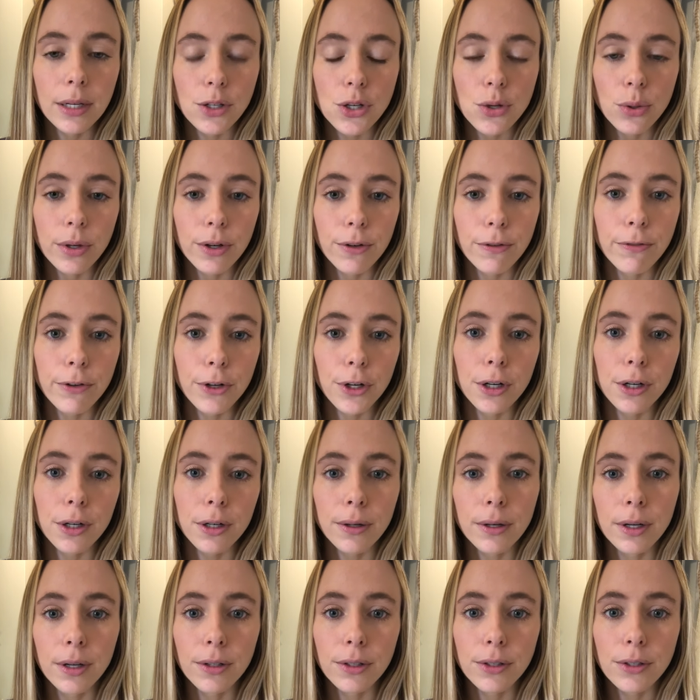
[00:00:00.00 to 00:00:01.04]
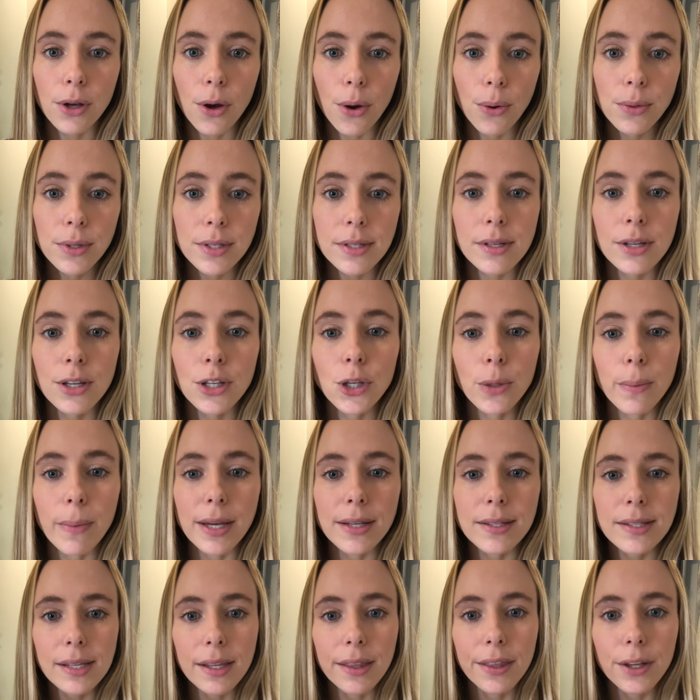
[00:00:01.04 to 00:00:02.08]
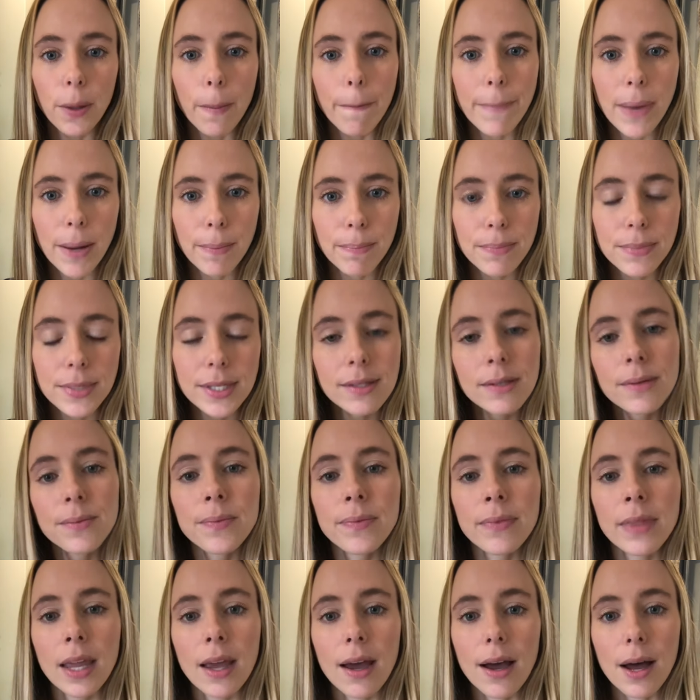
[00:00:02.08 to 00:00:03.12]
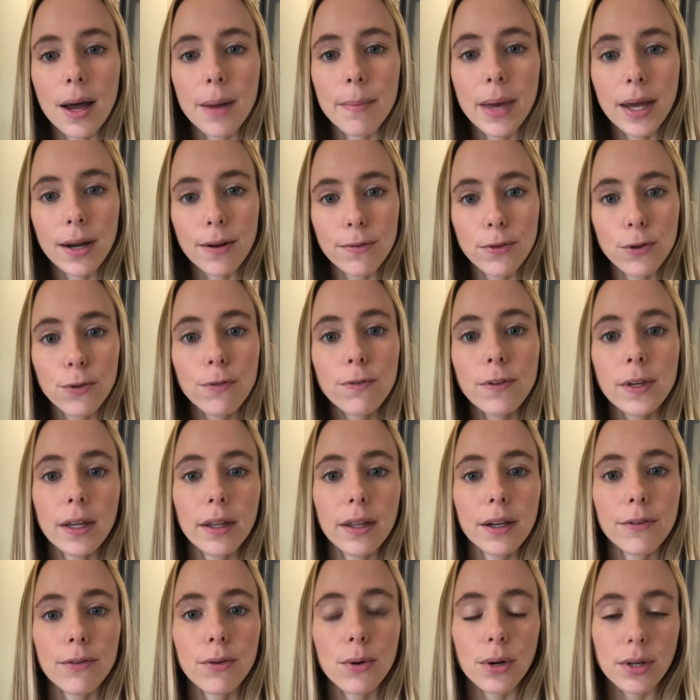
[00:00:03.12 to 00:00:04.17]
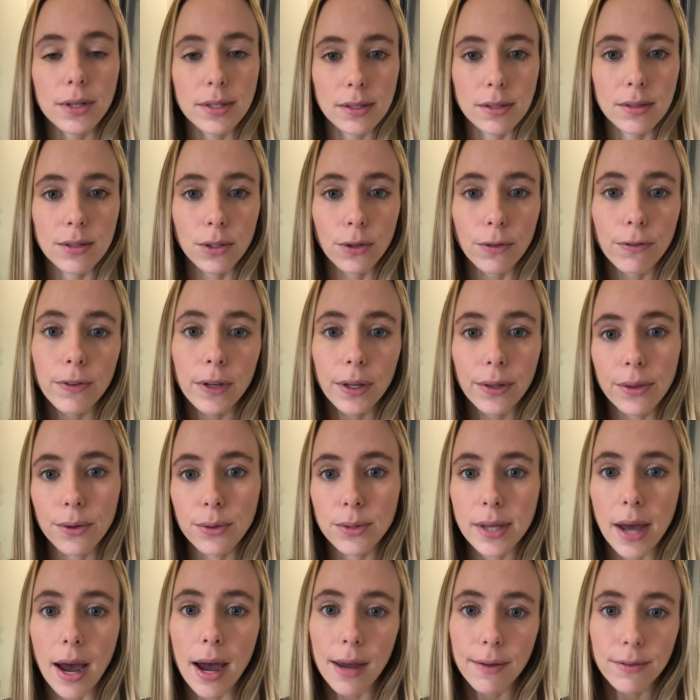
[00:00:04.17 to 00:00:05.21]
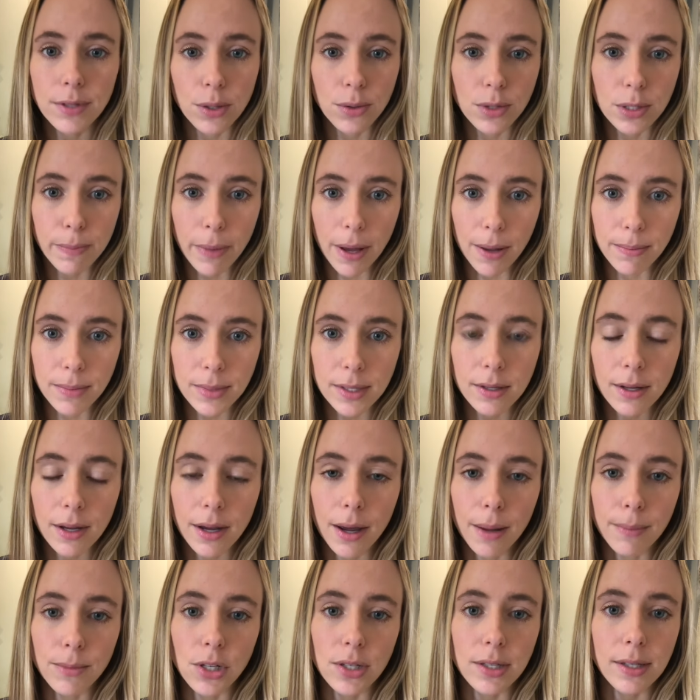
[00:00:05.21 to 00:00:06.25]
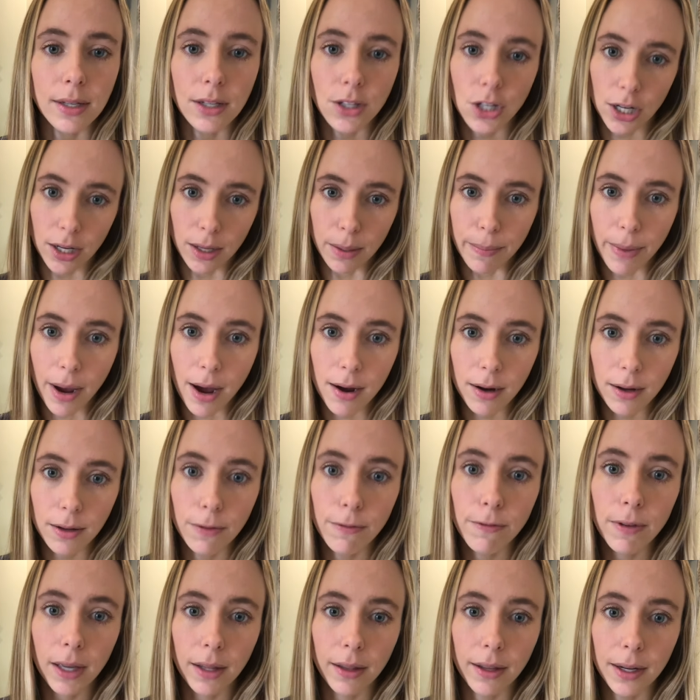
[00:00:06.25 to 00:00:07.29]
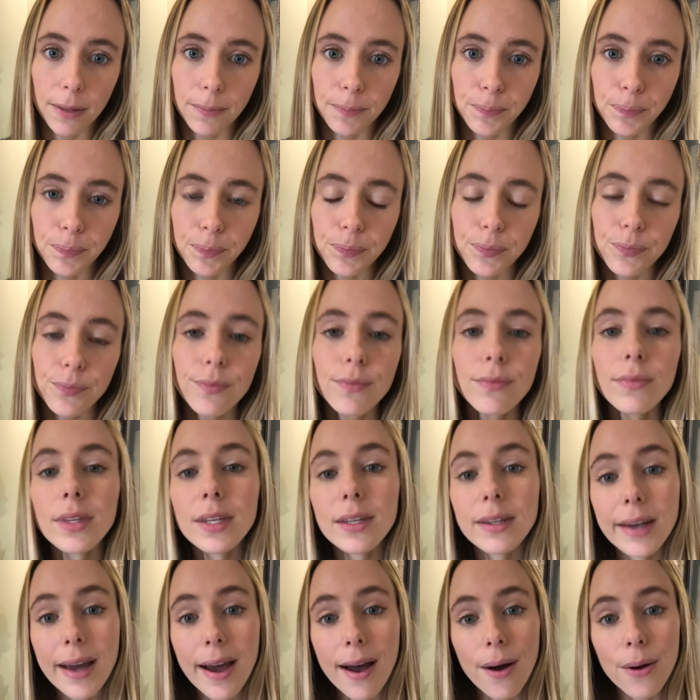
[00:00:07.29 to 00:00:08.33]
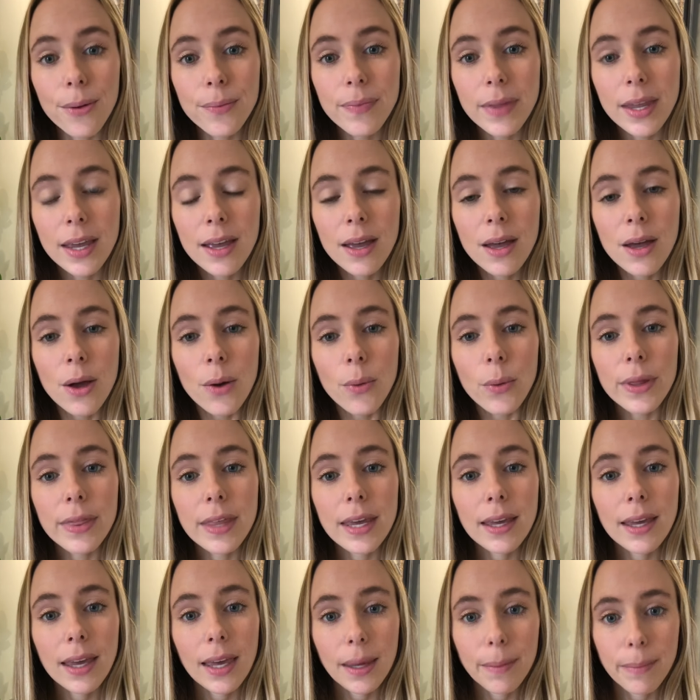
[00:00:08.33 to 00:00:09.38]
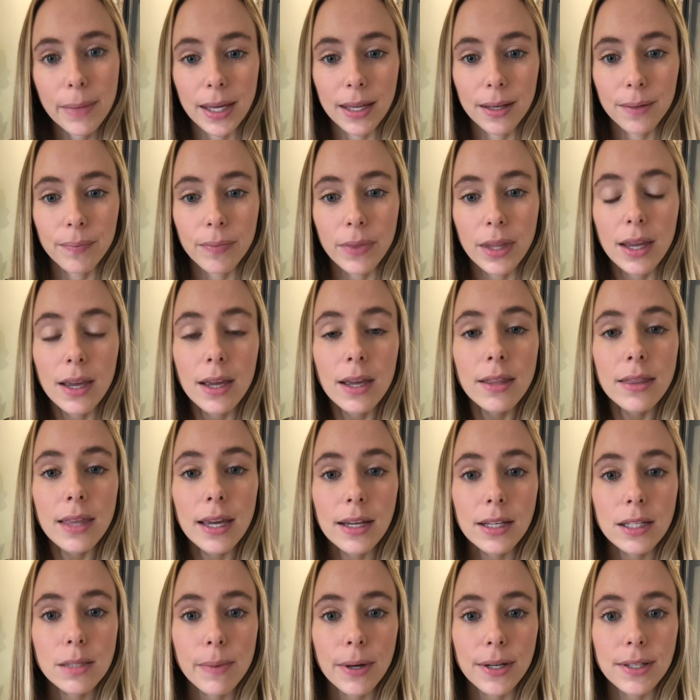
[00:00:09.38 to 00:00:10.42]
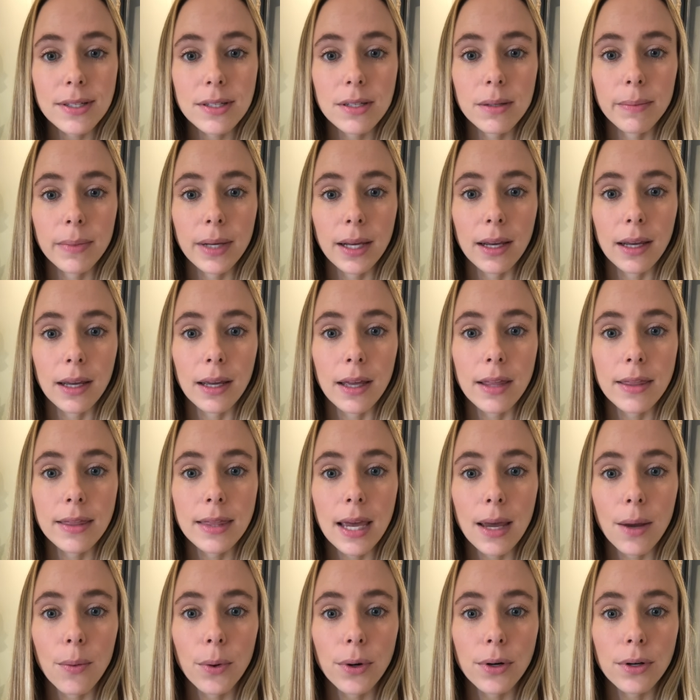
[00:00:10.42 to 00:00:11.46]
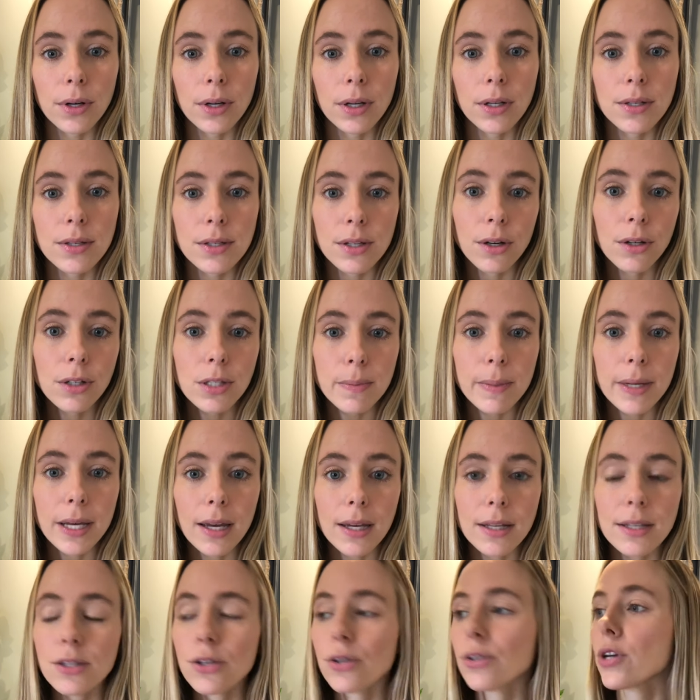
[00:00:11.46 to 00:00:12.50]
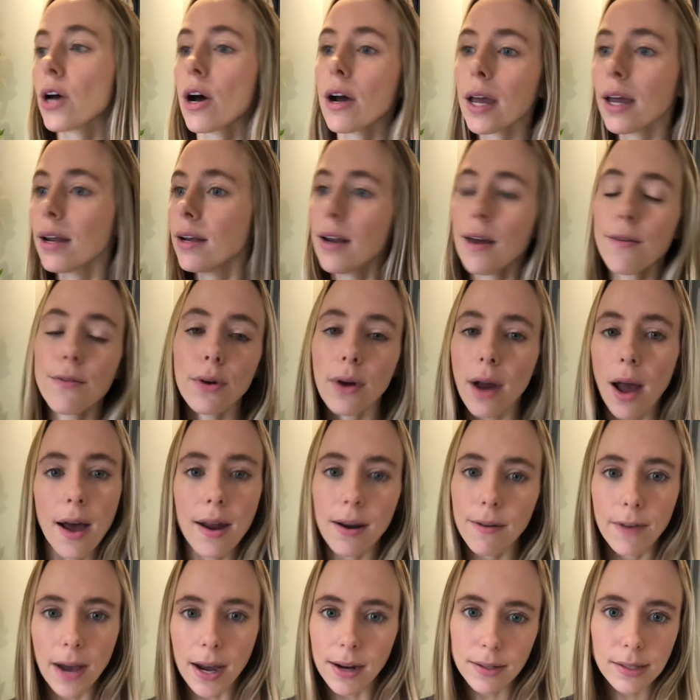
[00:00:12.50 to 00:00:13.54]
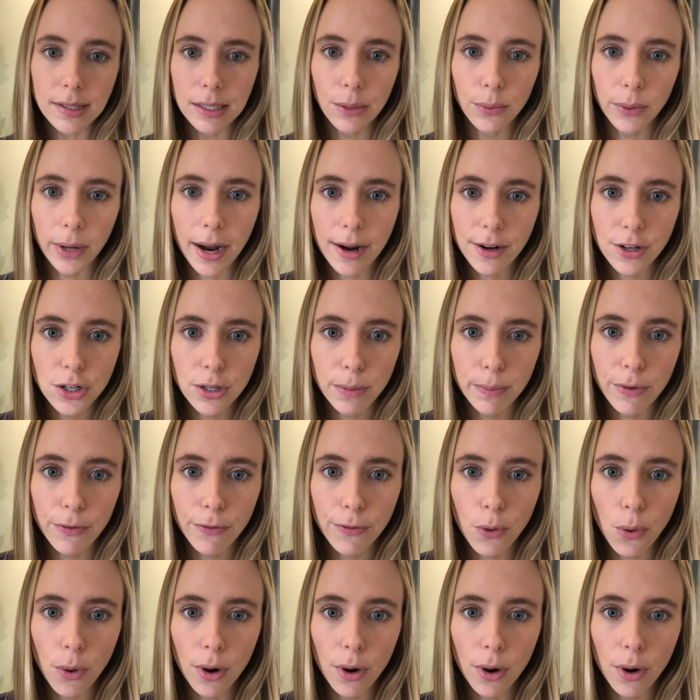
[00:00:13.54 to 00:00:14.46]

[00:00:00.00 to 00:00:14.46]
fur coats, you may see little bumps. And if you feel it, of course, you'll feel those hives, those bumps, just like chickenpox feeling. Now, when they came in, they expressed to me they were concerned because their dog had never had a vaccine reaction before,